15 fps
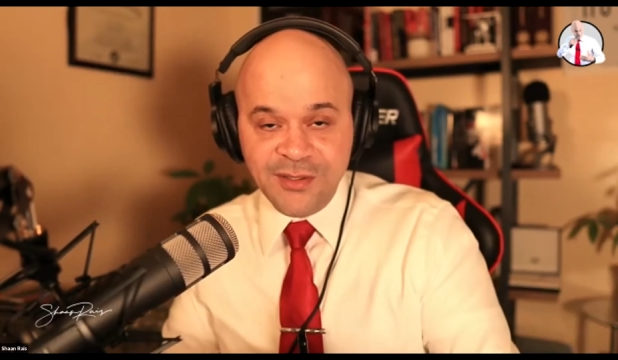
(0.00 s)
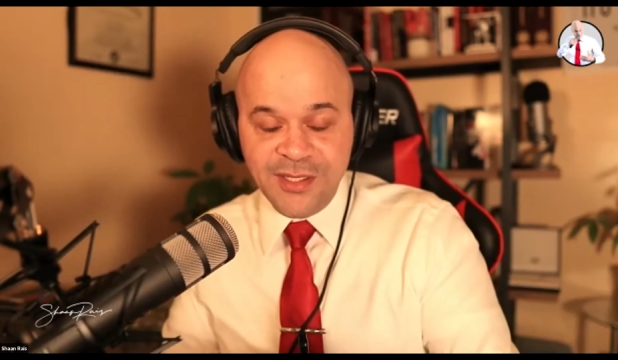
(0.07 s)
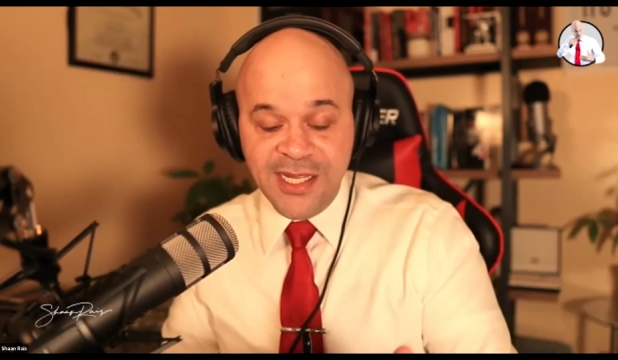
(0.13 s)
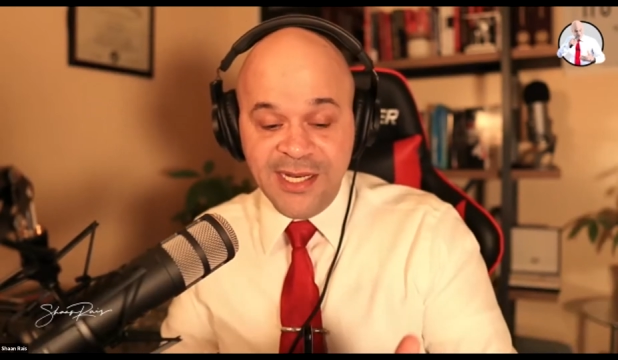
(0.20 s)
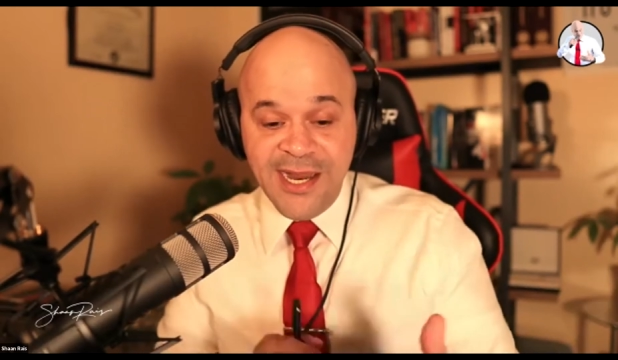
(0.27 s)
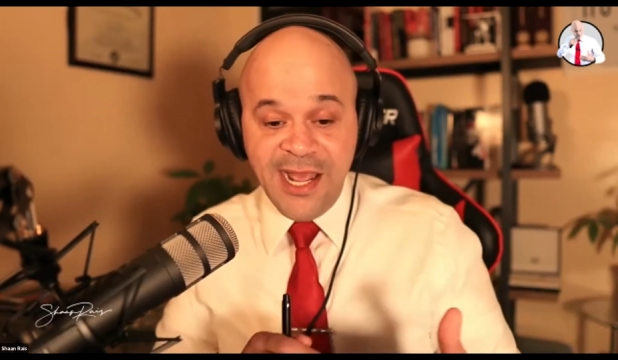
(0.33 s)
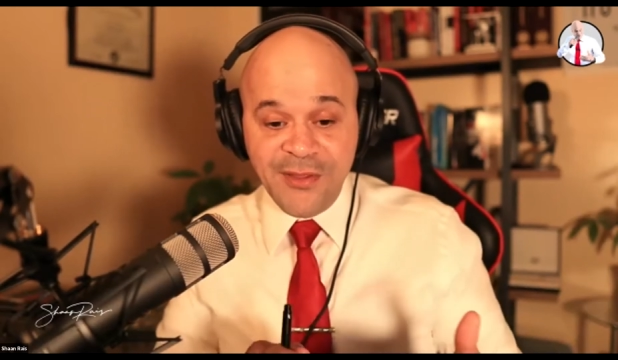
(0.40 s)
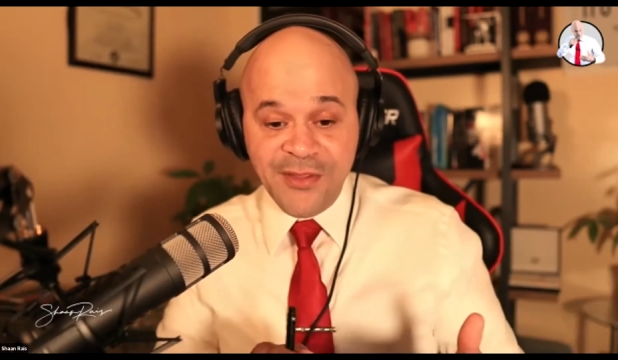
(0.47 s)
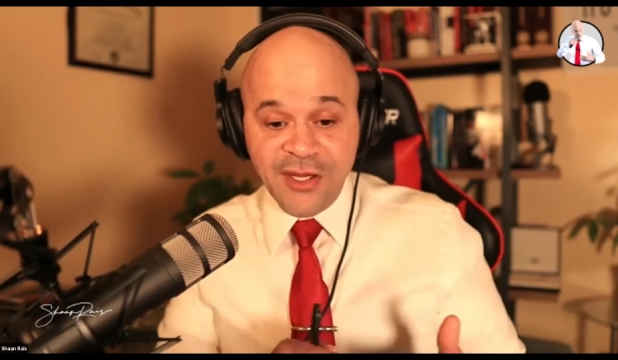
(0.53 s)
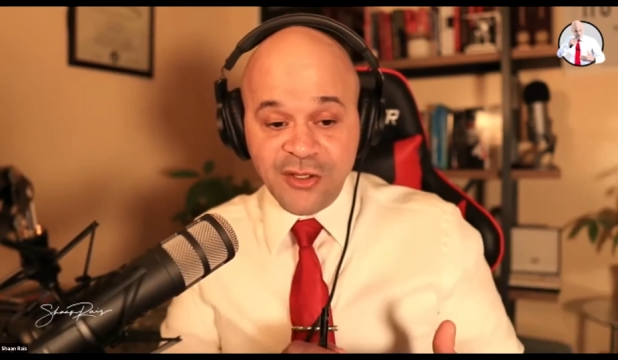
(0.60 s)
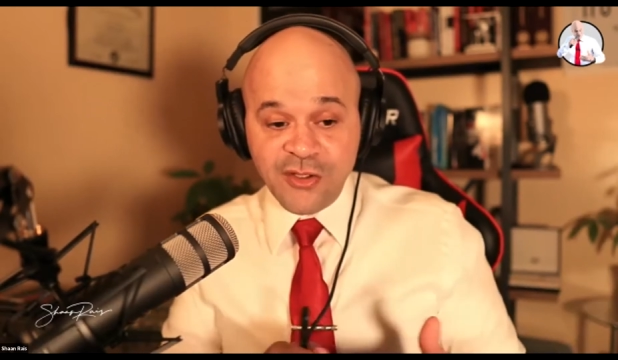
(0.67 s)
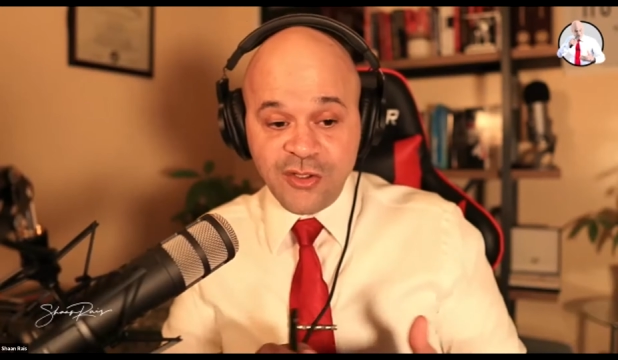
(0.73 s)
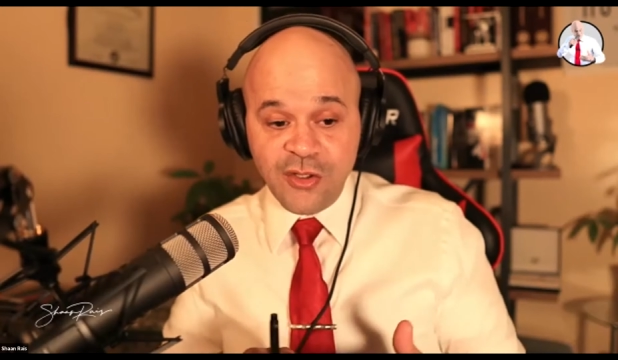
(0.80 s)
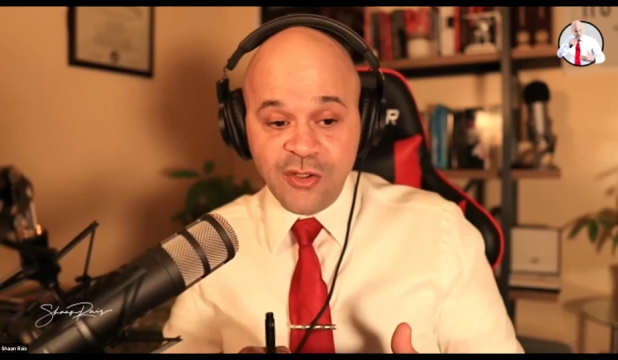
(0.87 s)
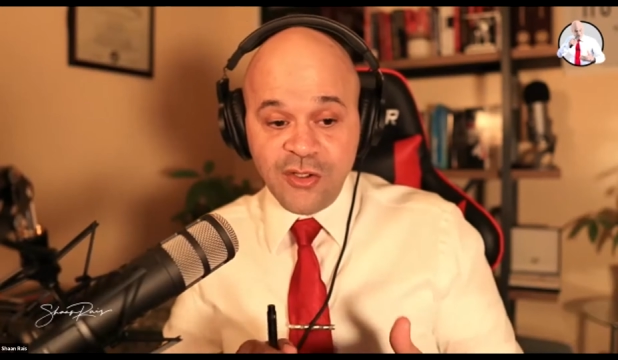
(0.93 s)
And now they're
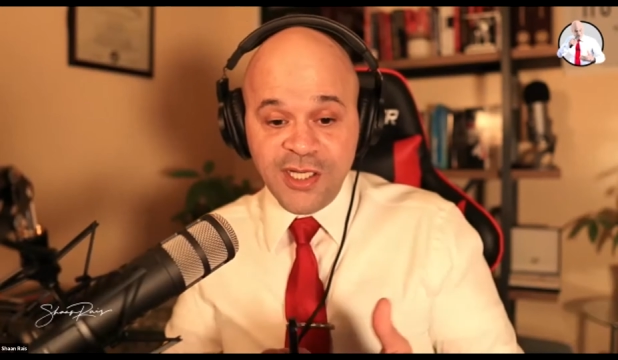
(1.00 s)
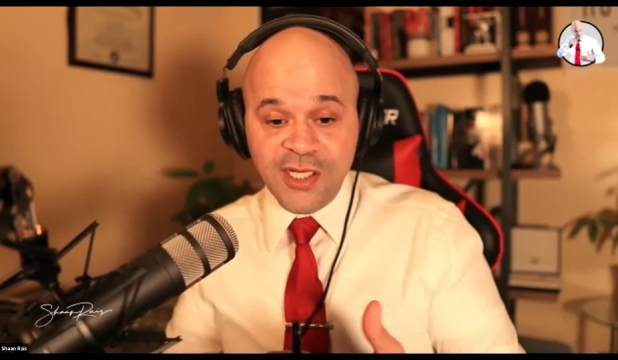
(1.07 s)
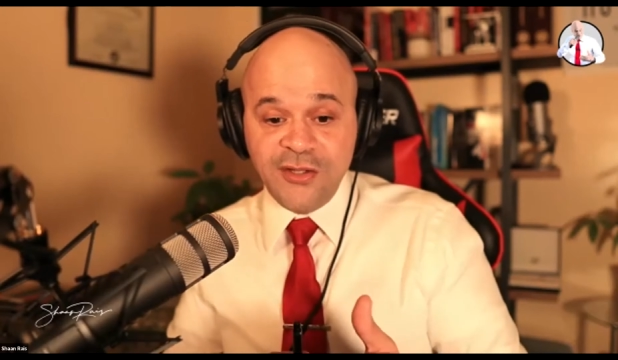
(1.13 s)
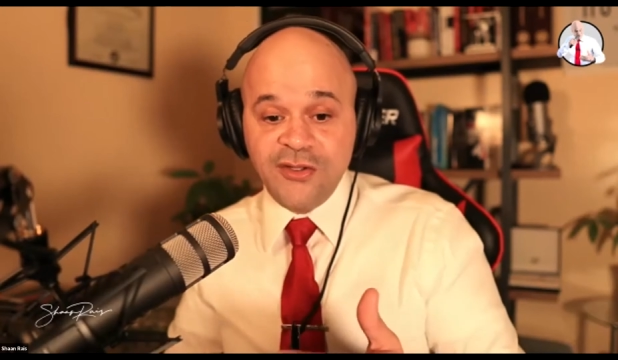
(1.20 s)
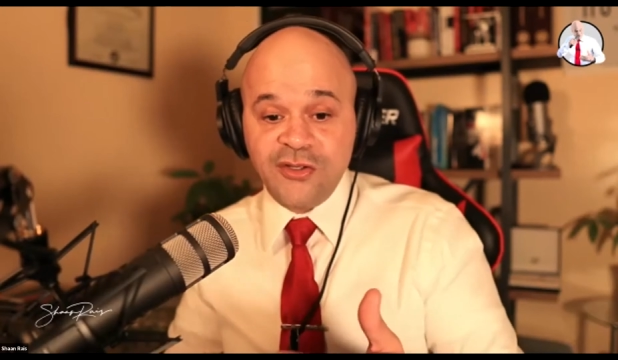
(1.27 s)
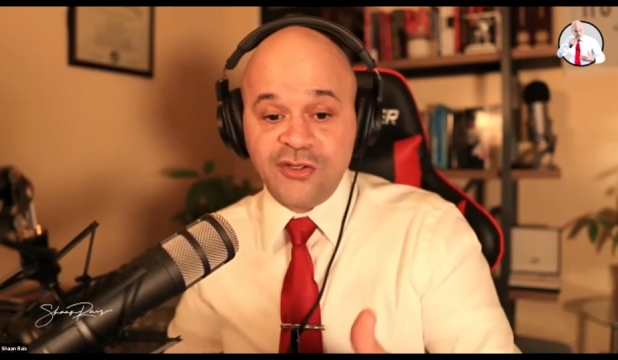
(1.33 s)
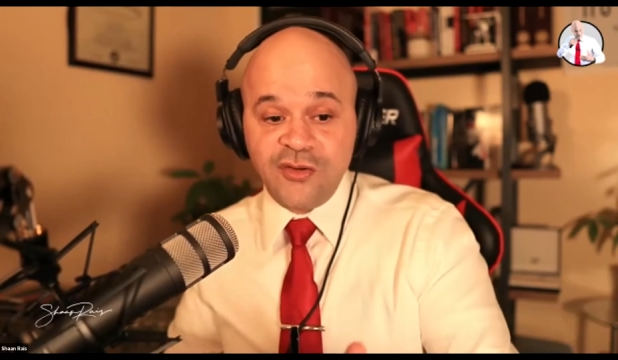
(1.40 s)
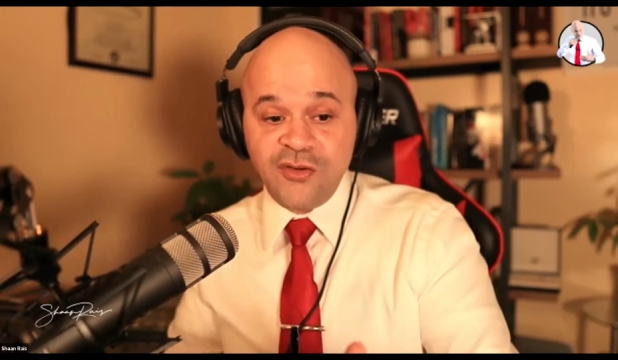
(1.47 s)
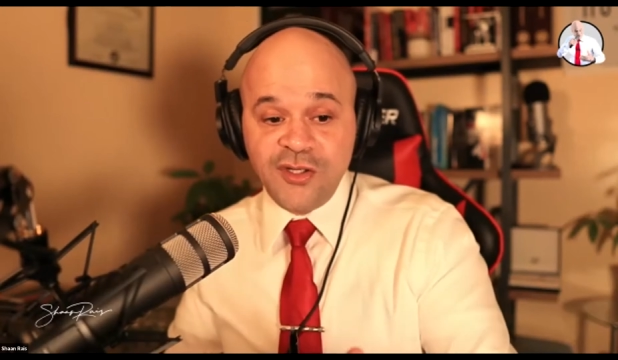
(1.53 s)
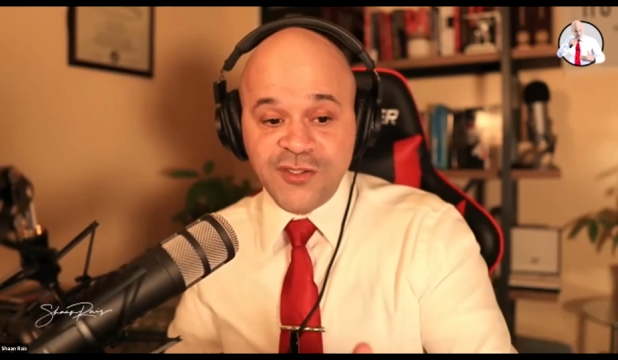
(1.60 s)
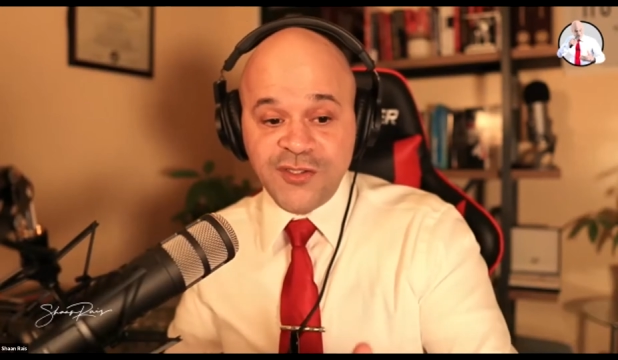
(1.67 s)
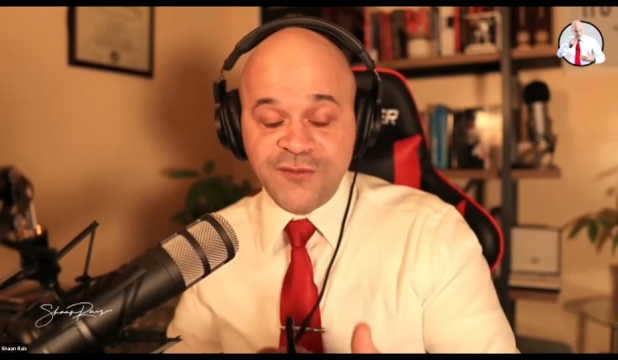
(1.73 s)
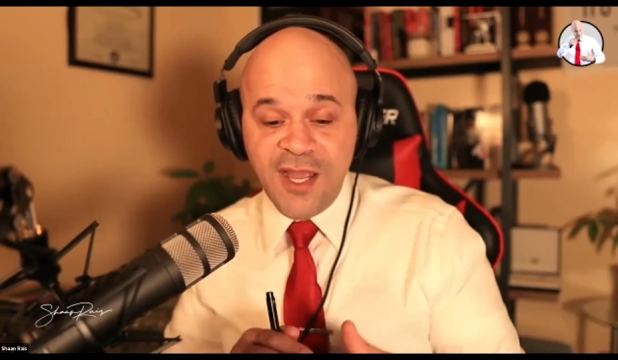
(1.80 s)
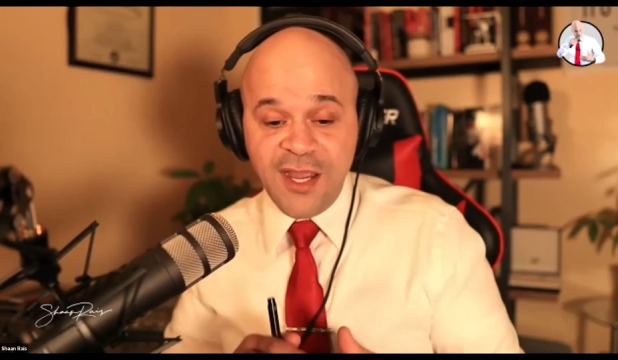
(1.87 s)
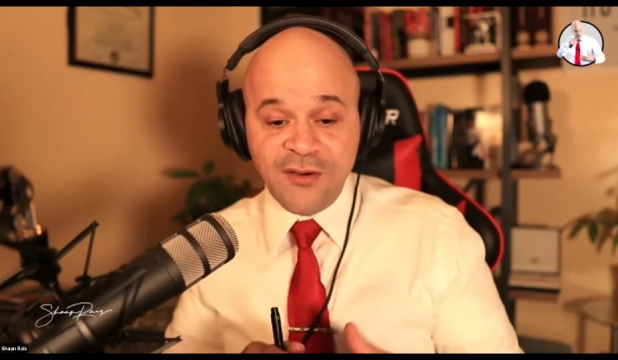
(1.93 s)
caught in the
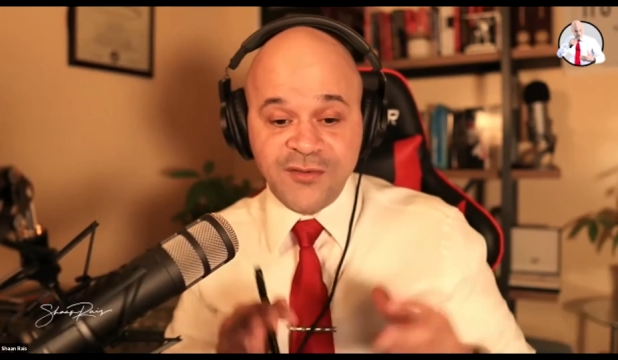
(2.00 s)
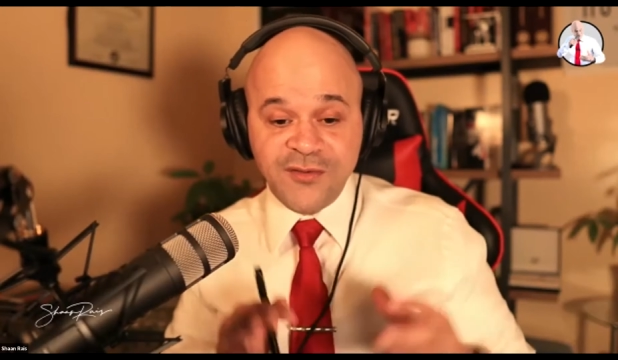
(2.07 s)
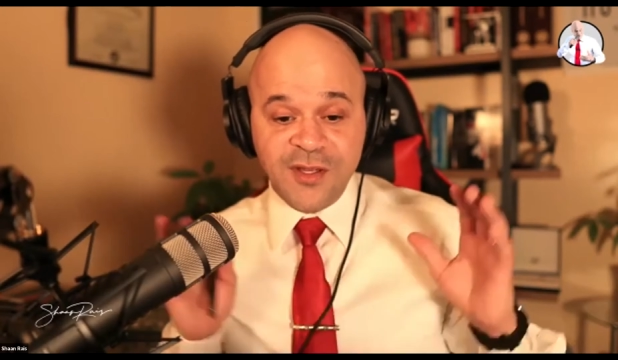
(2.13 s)
crossfire of